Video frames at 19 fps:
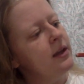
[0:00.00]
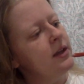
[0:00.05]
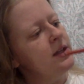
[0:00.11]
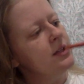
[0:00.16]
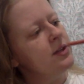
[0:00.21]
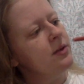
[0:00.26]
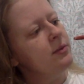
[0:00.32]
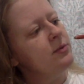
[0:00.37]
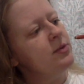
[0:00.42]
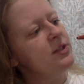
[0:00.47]

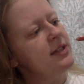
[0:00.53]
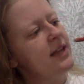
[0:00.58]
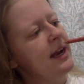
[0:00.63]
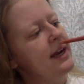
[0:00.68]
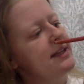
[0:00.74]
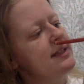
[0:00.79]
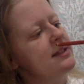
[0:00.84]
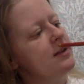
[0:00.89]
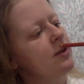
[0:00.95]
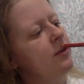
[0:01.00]
So I'm just
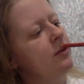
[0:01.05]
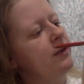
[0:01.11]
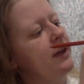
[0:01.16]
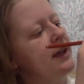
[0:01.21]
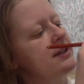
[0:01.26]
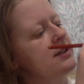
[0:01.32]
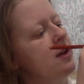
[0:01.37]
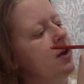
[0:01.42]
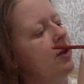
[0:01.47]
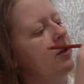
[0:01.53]
adding
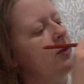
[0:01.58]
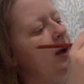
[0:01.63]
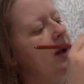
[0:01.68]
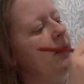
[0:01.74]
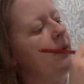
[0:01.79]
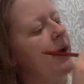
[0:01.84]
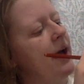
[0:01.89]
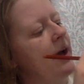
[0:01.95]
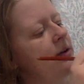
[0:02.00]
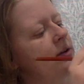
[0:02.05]
snowflakes all the way
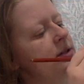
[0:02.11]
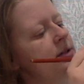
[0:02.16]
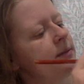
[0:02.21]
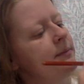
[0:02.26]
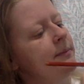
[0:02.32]
around.